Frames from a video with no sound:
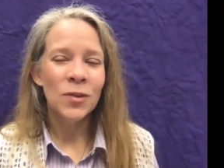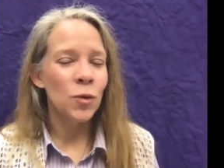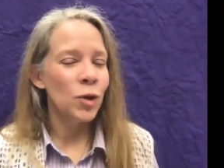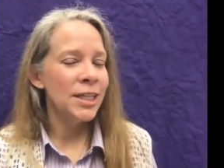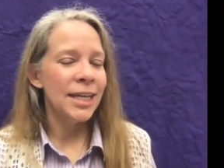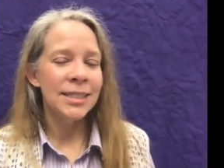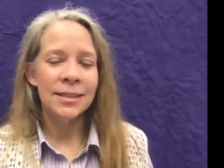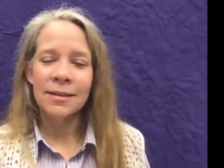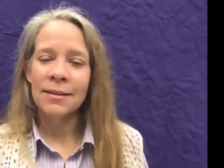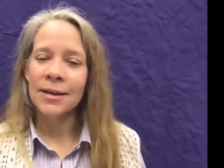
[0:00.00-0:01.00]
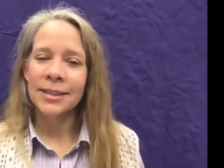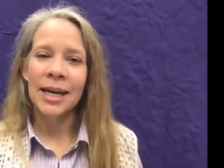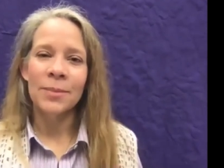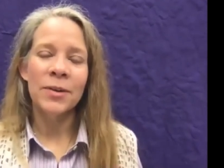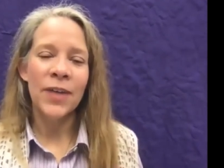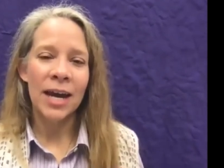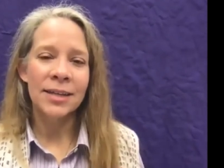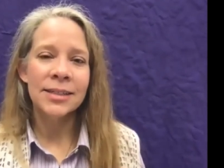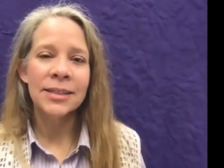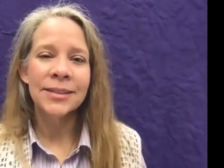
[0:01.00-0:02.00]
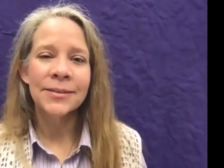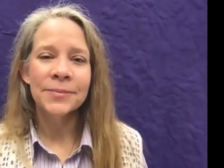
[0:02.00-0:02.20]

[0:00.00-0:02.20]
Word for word: 40 days is a long time to fast.